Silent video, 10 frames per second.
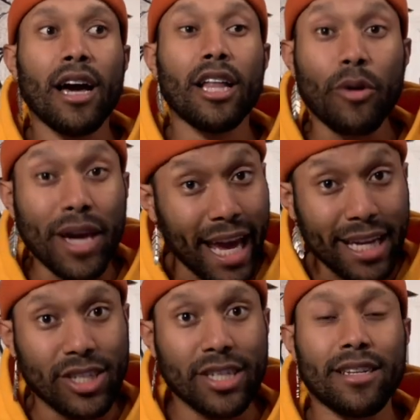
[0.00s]
a
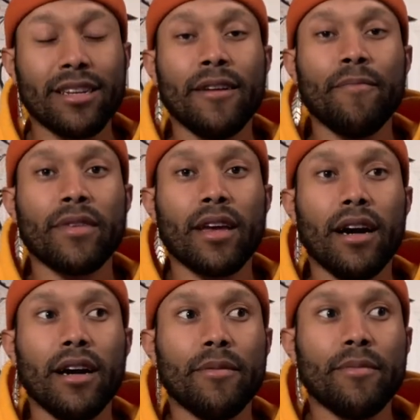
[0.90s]
location
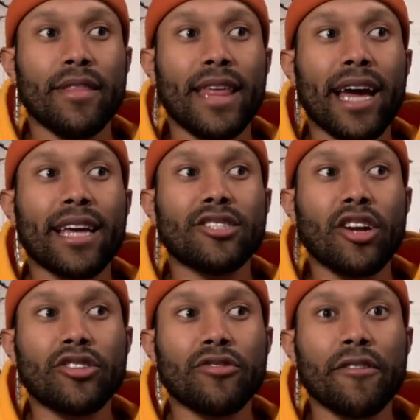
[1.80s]
that can
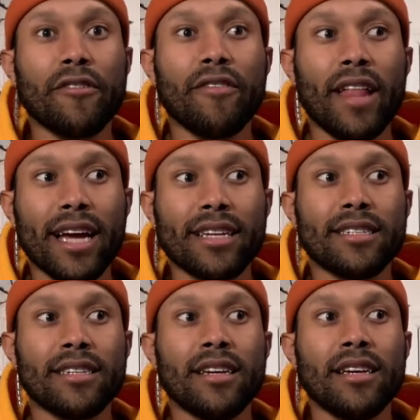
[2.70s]
start to reflect